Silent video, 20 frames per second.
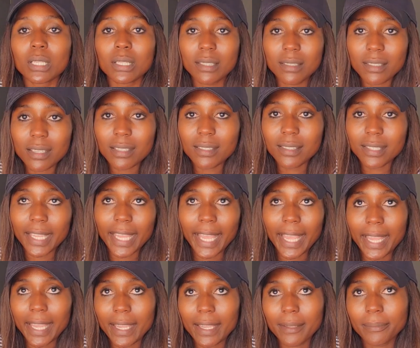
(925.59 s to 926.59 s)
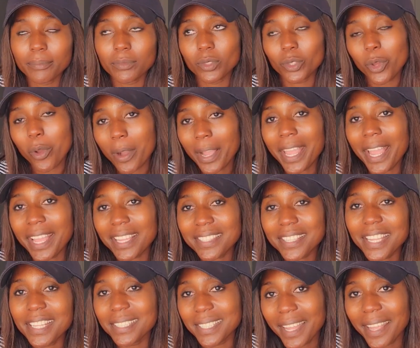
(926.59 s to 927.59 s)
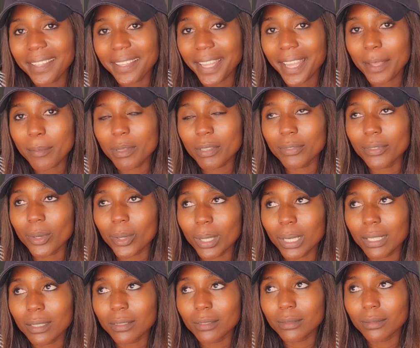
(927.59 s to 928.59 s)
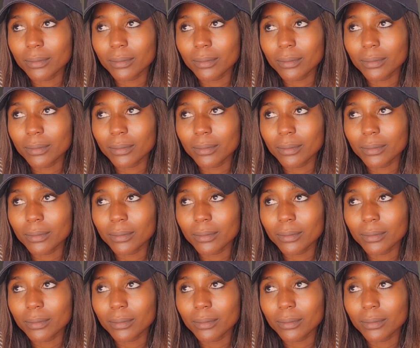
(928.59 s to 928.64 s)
6K. Okay, I say 10K before.